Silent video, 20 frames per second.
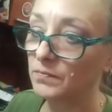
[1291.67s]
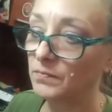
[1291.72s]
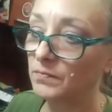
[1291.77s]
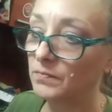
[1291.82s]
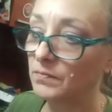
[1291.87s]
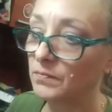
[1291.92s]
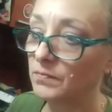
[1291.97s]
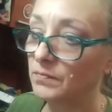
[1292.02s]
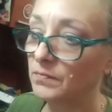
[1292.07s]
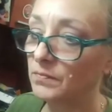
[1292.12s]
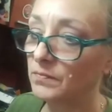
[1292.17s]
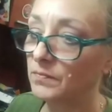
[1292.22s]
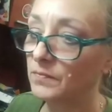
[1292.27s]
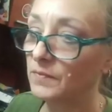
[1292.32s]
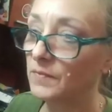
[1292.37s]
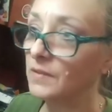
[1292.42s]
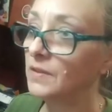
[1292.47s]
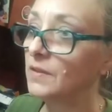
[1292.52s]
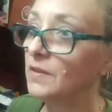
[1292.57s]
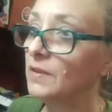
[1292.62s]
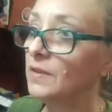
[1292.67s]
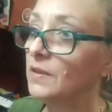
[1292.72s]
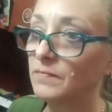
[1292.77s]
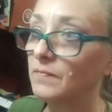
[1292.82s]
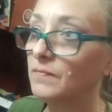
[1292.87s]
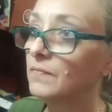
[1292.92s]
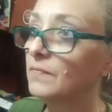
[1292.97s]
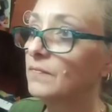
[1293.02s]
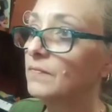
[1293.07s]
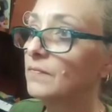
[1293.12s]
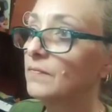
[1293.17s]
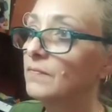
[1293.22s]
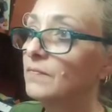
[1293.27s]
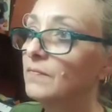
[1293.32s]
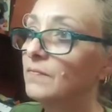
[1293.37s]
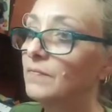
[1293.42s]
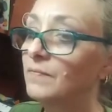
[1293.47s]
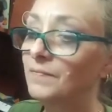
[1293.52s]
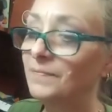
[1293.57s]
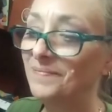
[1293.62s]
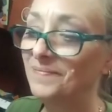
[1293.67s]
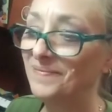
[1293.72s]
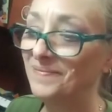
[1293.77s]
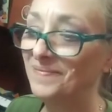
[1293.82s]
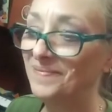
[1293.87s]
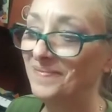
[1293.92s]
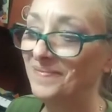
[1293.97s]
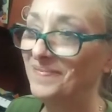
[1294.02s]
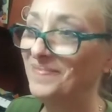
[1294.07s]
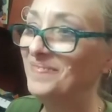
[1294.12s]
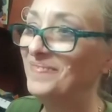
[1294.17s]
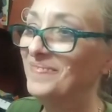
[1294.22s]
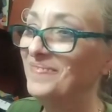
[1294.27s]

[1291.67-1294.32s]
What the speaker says: [no speech]